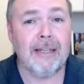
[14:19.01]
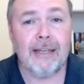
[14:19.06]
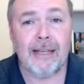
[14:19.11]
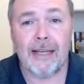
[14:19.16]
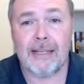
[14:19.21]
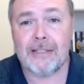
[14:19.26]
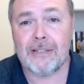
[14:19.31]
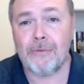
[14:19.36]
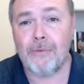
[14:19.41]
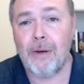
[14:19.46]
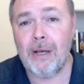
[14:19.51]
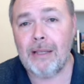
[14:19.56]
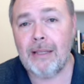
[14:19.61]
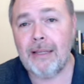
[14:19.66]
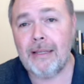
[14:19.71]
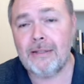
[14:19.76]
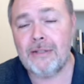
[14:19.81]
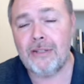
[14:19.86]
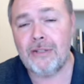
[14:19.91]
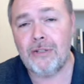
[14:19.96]
as well
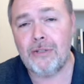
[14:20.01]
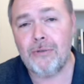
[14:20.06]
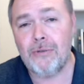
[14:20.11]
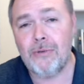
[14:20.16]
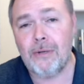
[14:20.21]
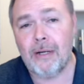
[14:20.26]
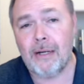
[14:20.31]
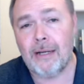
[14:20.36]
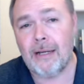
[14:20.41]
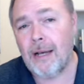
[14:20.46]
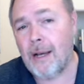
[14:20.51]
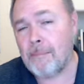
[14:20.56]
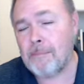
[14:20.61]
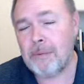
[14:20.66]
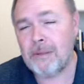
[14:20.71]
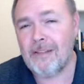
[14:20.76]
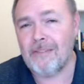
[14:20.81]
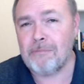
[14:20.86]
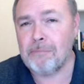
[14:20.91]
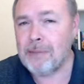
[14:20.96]
as to a
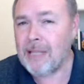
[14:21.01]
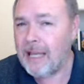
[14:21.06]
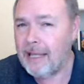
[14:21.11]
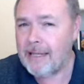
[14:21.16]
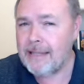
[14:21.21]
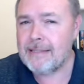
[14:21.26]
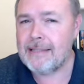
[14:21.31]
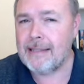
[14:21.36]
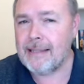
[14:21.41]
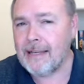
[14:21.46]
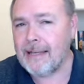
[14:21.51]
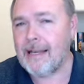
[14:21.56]
couple of planets in the